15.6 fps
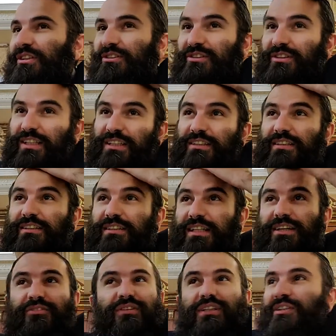So at the end of the
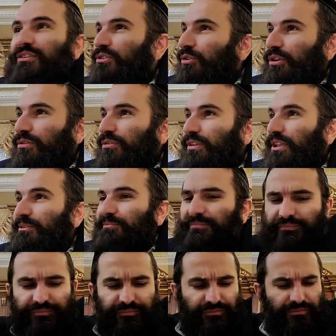day, everything is going through him.